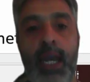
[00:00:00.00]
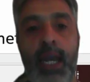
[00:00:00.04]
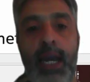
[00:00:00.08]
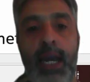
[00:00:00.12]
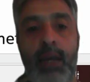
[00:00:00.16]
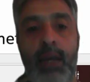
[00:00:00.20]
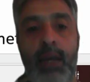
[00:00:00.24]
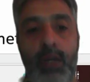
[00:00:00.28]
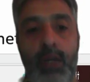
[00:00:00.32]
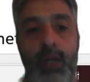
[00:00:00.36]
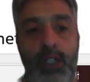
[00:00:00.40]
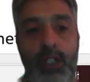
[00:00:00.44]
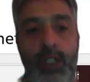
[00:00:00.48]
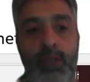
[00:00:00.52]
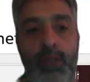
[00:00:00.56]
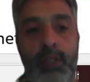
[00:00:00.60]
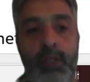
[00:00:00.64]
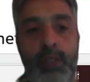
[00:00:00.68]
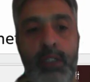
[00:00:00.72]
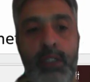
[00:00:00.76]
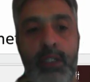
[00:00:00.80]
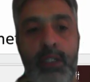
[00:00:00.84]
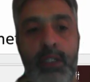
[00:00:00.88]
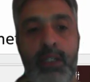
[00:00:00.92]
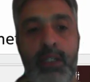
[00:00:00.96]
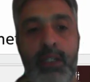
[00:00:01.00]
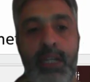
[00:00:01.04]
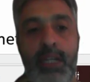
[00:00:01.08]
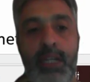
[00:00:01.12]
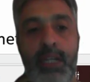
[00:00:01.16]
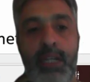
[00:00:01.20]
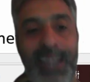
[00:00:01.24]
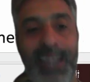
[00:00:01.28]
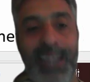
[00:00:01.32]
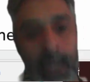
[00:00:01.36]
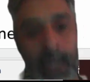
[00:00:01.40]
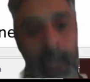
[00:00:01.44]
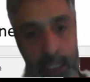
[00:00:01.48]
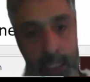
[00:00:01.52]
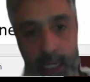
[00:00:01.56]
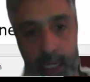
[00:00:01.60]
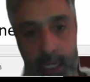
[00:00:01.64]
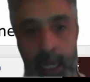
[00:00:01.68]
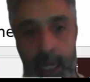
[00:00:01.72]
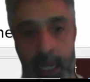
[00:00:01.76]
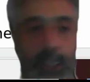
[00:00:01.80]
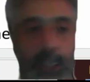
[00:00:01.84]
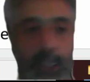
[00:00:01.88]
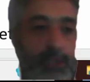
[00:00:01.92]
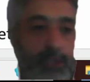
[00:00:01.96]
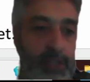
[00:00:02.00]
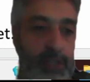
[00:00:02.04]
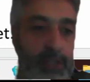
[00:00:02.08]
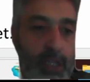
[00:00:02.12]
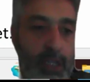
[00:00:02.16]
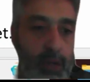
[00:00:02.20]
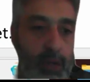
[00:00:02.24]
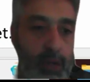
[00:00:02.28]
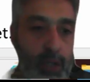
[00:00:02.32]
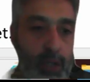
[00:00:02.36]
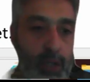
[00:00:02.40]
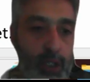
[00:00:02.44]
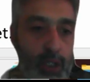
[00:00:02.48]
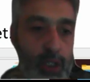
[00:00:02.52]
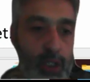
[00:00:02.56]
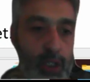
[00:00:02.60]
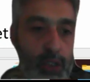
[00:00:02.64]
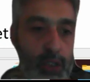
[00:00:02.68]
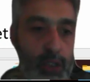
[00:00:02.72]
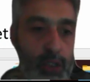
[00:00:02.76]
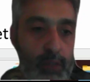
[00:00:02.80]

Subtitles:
Allocation method is direct activity allocation.